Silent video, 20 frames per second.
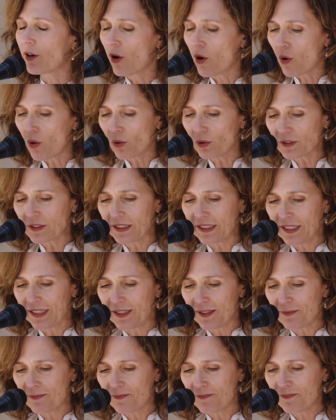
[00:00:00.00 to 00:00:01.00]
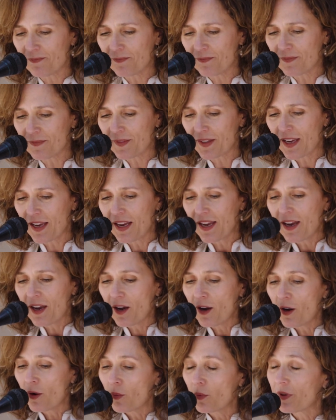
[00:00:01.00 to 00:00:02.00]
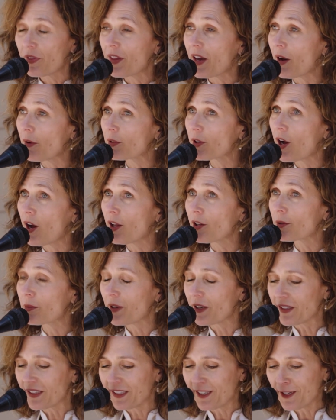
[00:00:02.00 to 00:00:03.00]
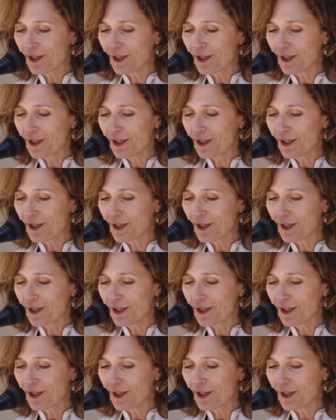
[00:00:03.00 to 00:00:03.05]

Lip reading: whole team. Without Colorelli